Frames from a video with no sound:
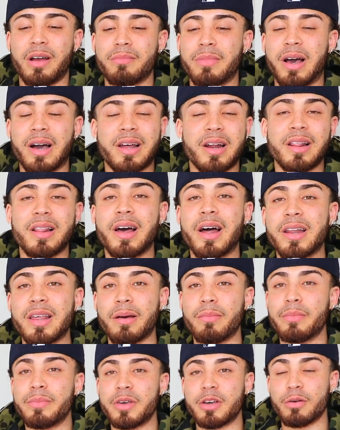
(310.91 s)
I'm not going to lie to
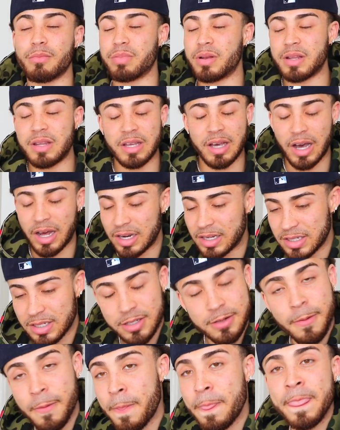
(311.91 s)
you. I'm going to be completely honest.